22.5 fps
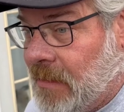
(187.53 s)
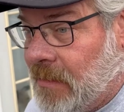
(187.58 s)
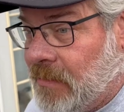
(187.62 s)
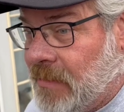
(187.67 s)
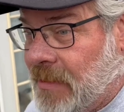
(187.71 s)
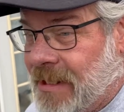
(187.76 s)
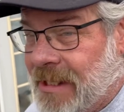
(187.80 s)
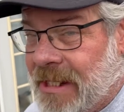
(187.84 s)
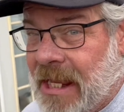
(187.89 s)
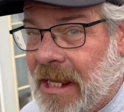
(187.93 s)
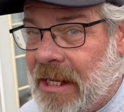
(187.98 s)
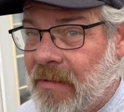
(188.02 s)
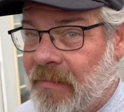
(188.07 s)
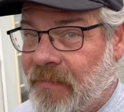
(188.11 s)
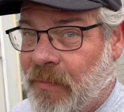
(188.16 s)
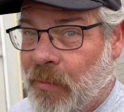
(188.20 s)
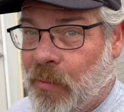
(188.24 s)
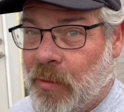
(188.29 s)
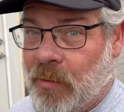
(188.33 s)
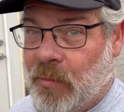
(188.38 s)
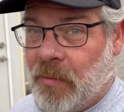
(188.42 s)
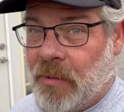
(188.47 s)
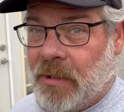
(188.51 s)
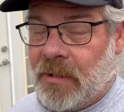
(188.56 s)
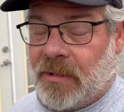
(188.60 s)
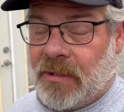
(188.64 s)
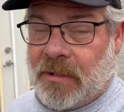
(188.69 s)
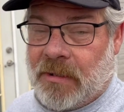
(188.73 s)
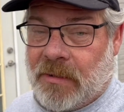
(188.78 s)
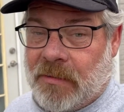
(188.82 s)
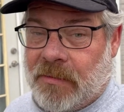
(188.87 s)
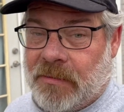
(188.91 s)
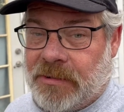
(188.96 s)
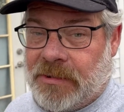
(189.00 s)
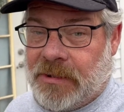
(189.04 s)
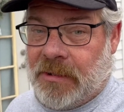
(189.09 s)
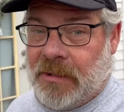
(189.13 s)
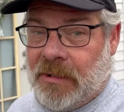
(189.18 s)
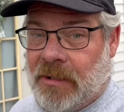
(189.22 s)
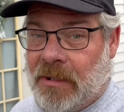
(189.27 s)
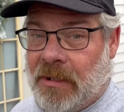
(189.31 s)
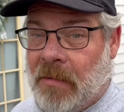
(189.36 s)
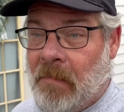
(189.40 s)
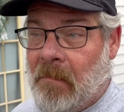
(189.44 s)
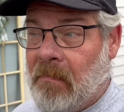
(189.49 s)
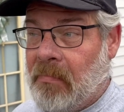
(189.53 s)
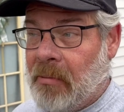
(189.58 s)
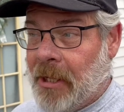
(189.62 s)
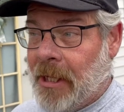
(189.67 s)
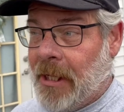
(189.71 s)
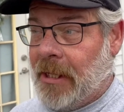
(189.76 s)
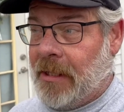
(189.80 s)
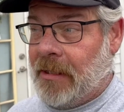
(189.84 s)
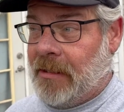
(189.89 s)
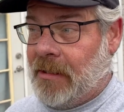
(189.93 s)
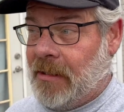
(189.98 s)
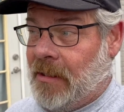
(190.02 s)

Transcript: really can't afford one of those, but